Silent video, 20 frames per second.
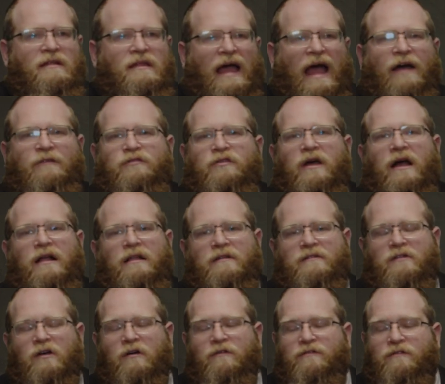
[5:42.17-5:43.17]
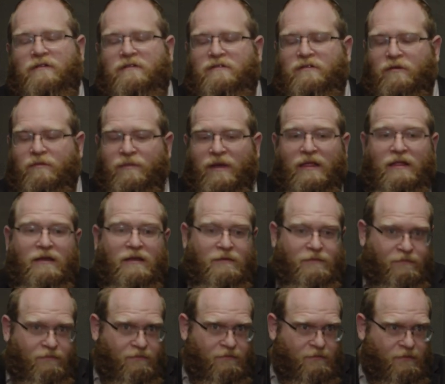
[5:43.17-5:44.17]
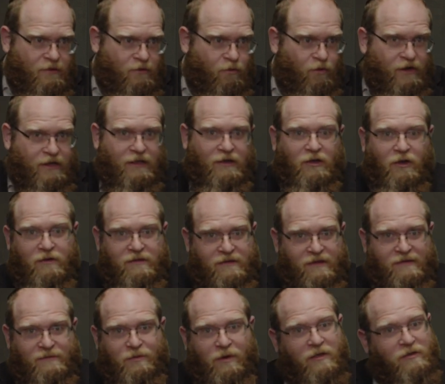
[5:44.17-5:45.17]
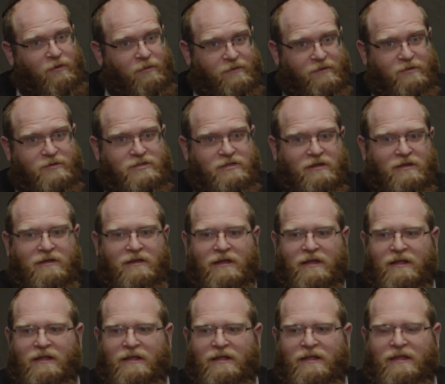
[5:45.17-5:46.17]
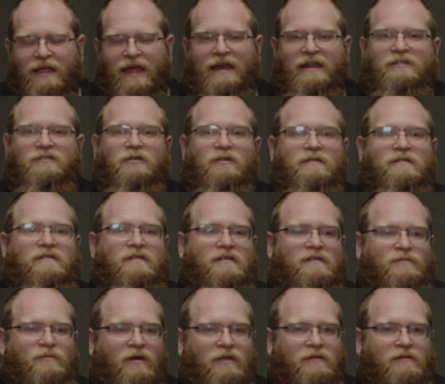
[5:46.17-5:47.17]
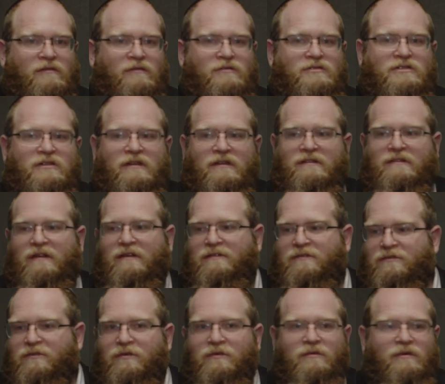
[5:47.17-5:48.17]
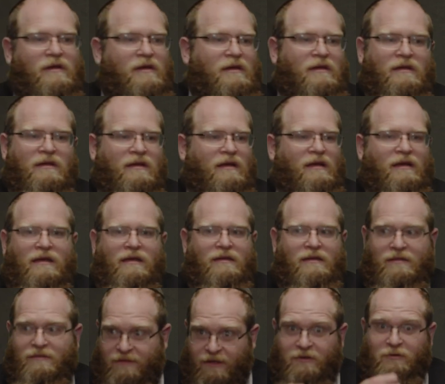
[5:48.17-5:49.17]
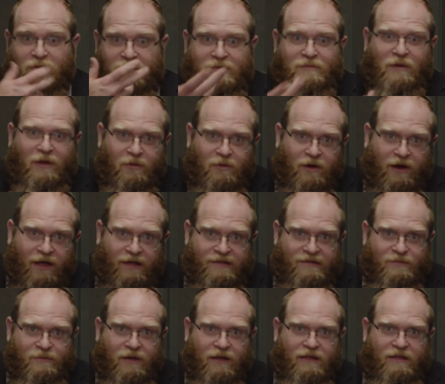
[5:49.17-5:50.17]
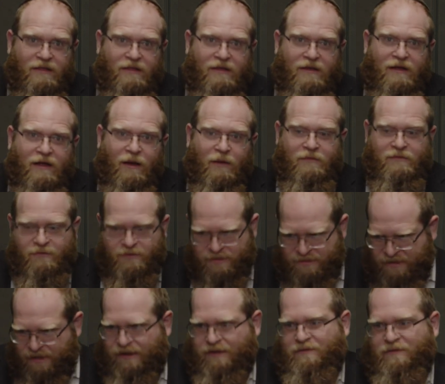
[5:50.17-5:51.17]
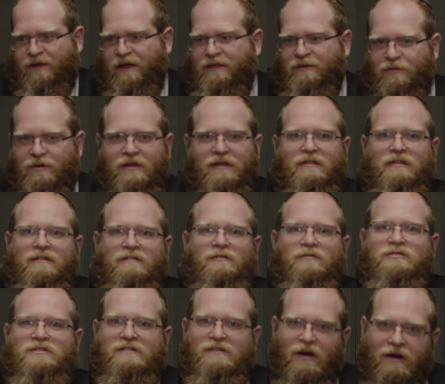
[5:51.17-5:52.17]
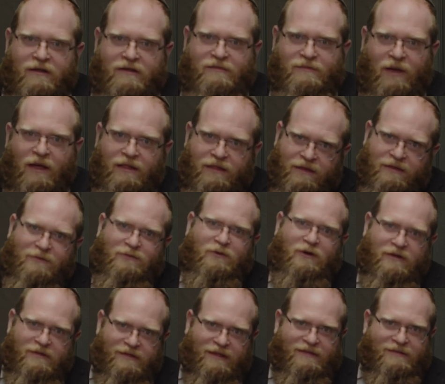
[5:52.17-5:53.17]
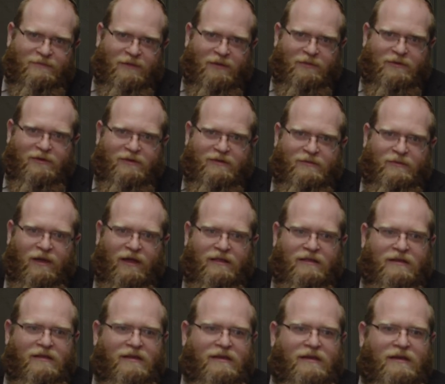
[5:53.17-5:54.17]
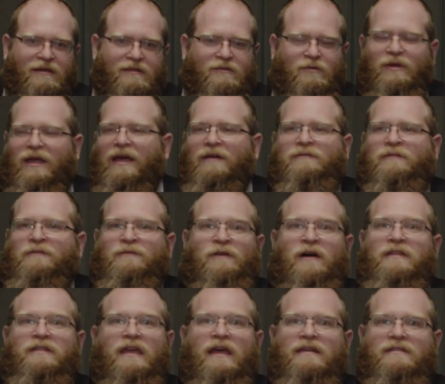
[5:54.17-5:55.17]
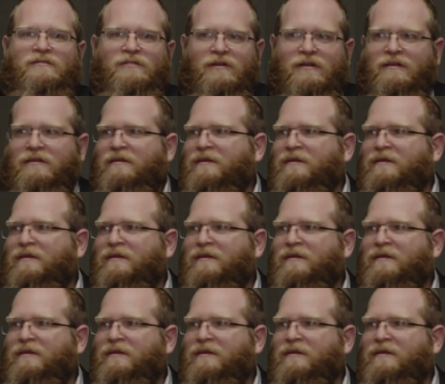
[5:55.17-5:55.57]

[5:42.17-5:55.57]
After Hallel is over, Sir Melech quickly goes to his brother Zusha, and he turns to his brother Zusha and he says, "No, did you smell what I smell?" And Zusha's like, "Avad, what do you think? Zusha's hard of smelling? Of course I smell what you smell." So we have to find the Esrog.